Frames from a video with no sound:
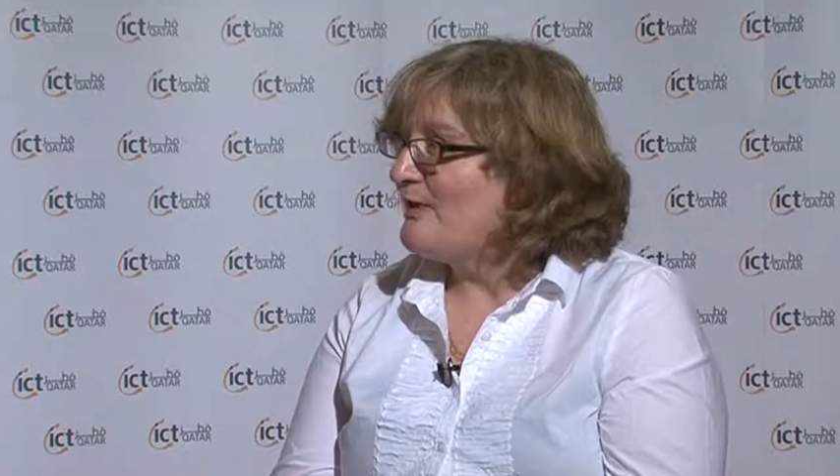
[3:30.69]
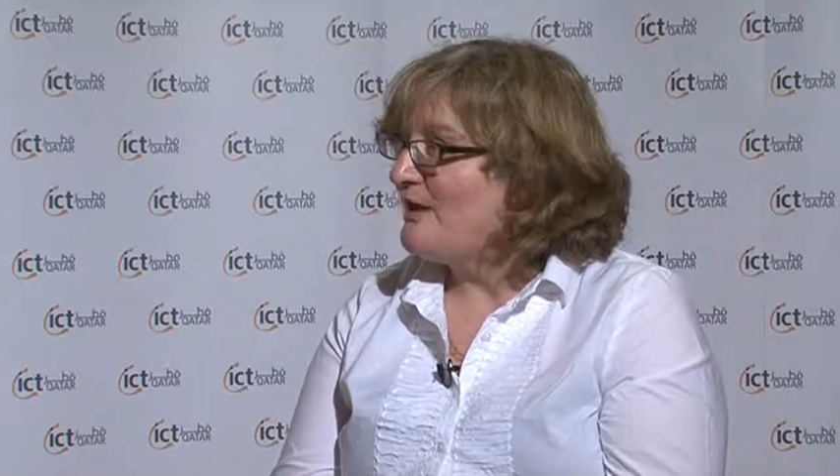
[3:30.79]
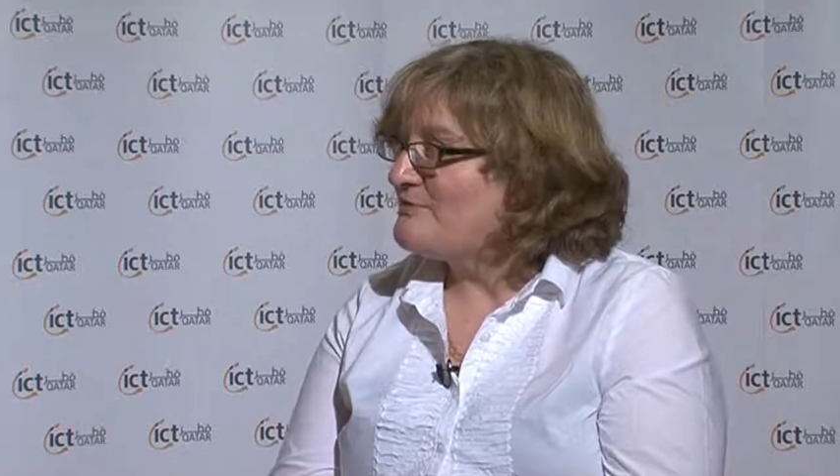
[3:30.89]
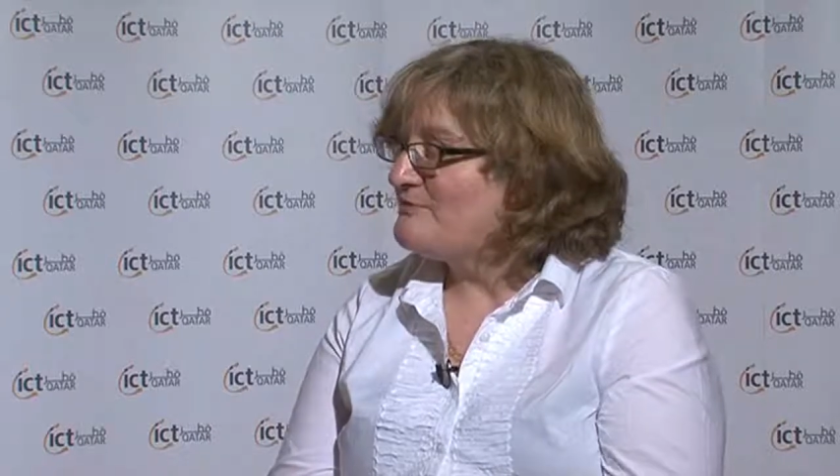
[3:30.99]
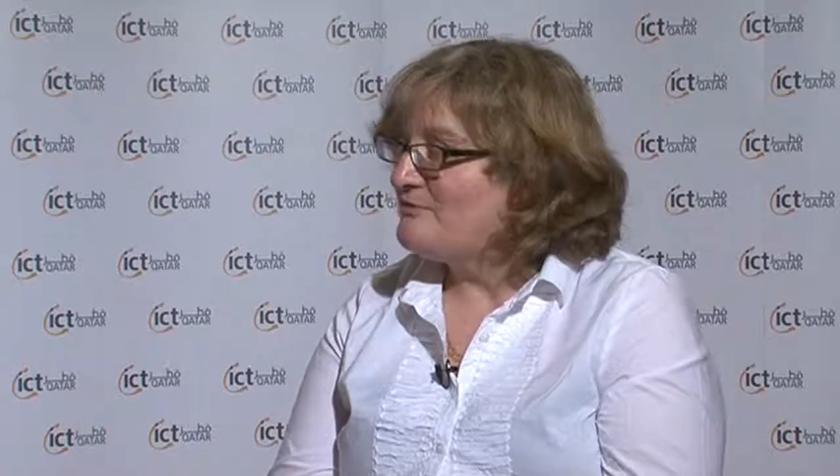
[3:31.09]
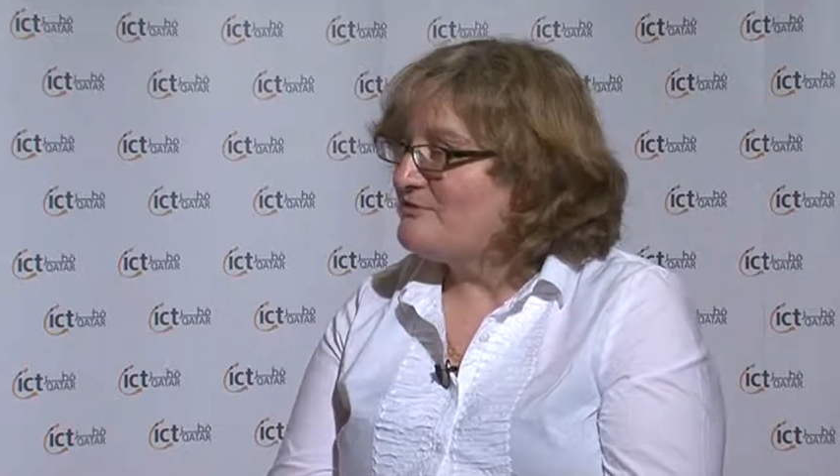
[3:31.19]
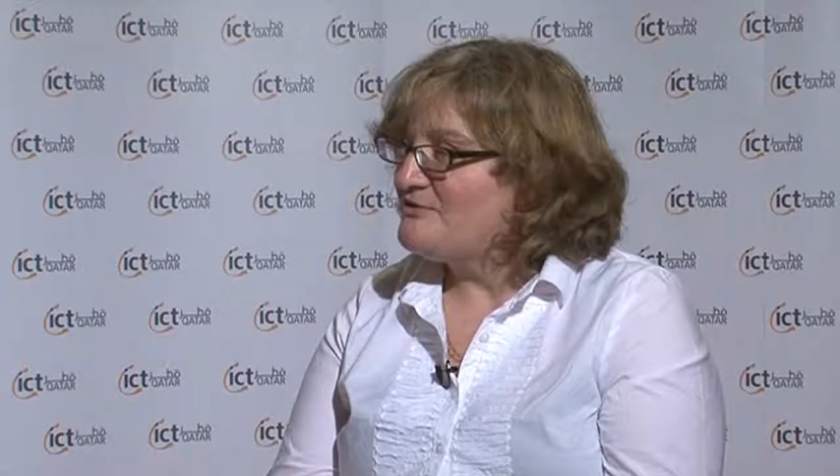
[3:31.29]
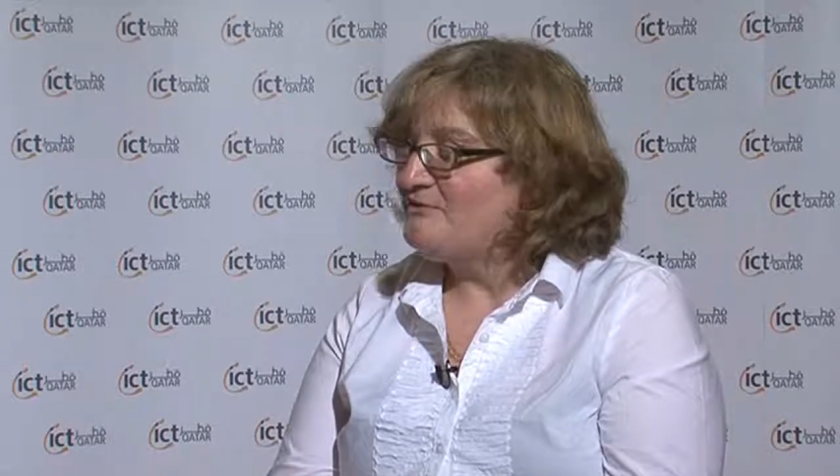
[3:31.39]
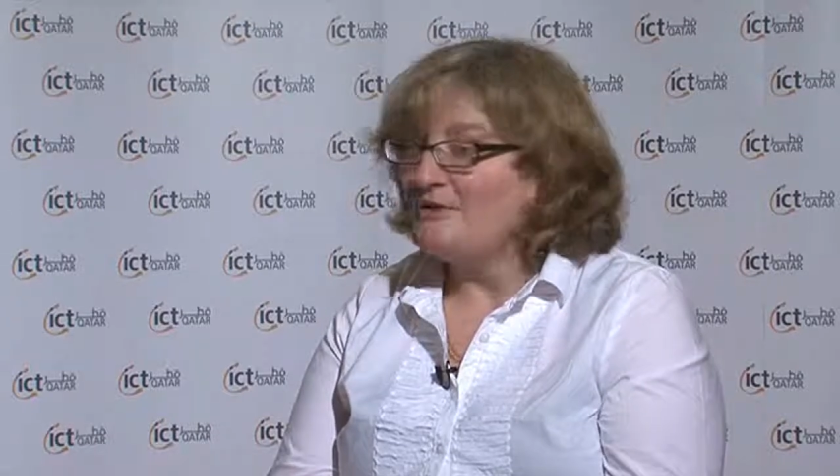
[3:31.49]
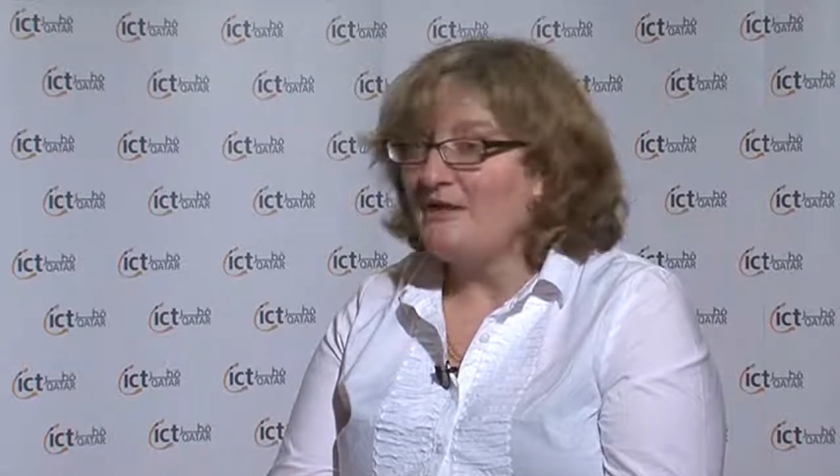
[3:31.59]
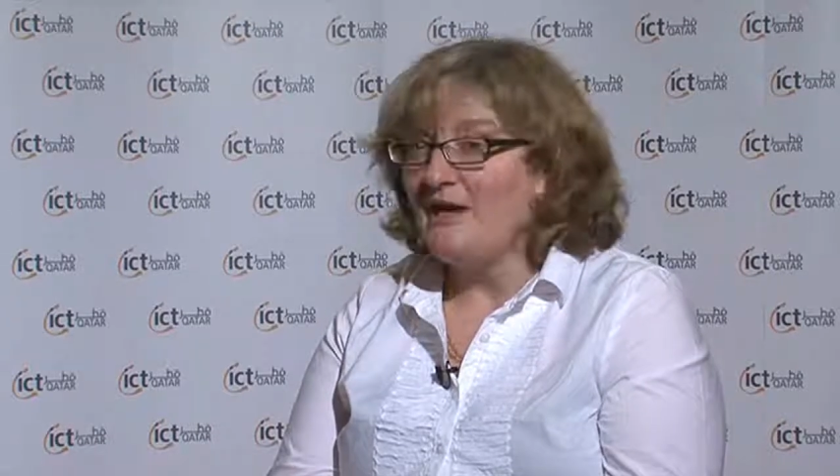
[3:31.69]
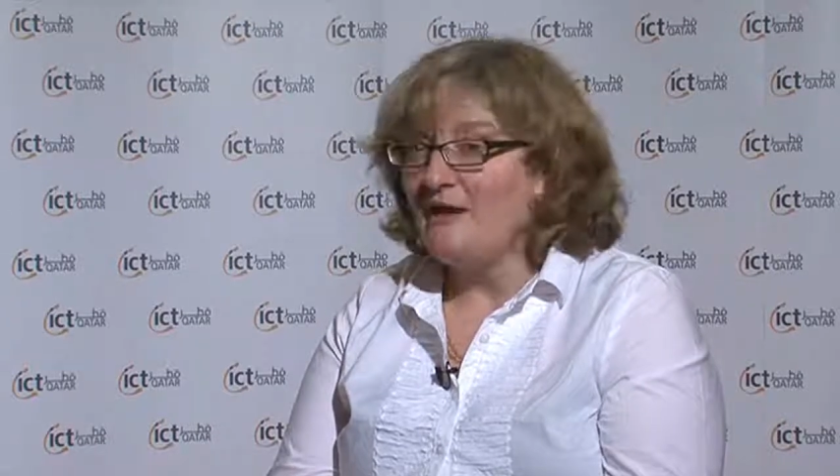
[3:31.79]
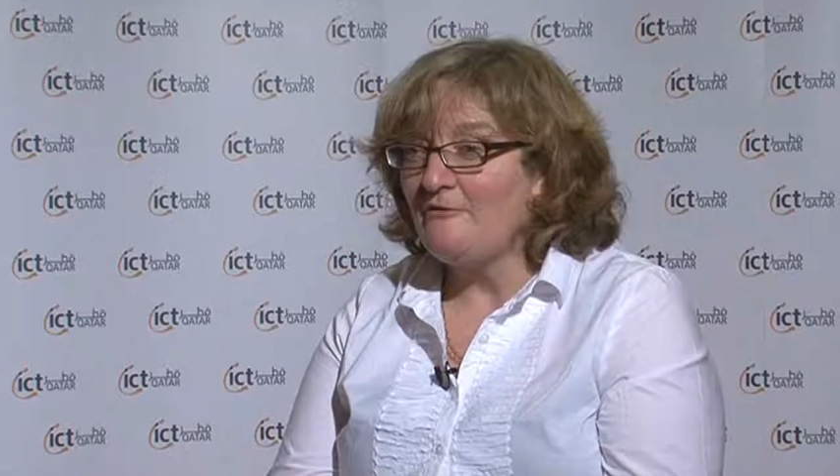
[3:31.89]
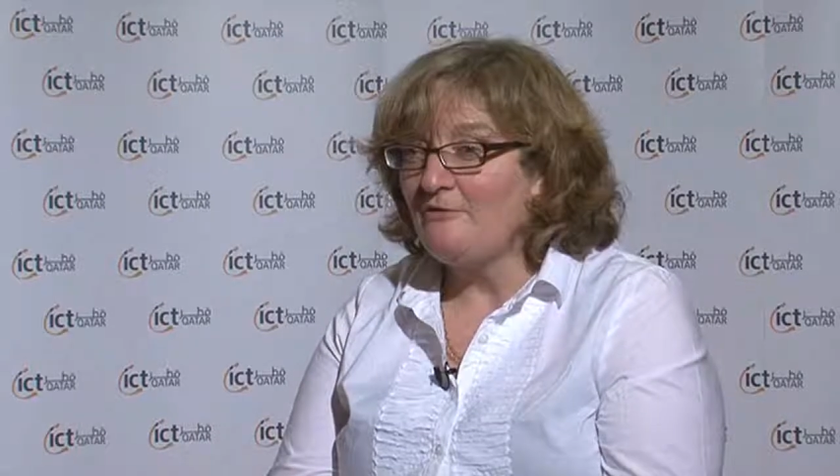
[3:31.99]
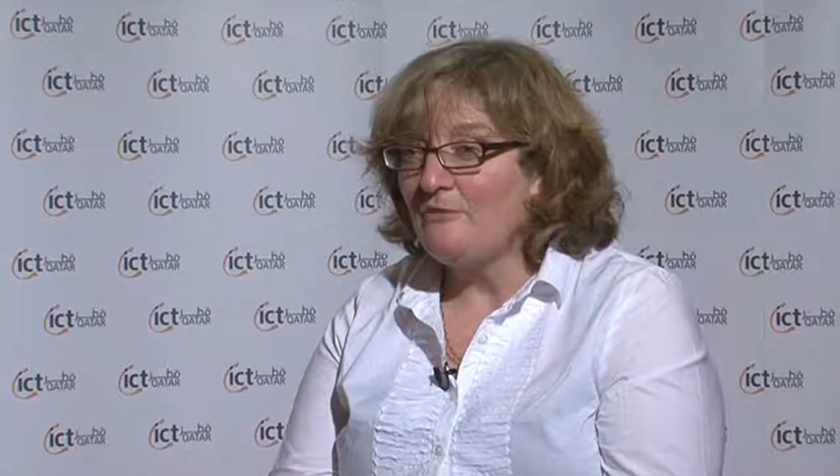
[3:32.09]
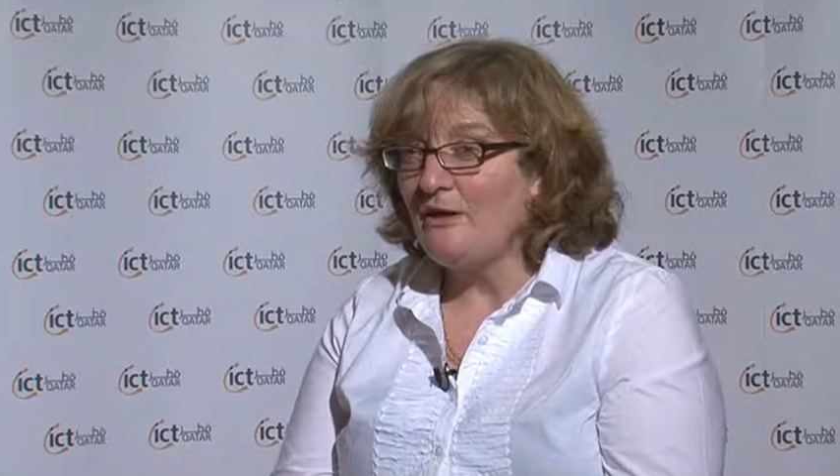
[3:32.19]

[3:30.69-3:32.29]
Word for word: perhaps involves some very careful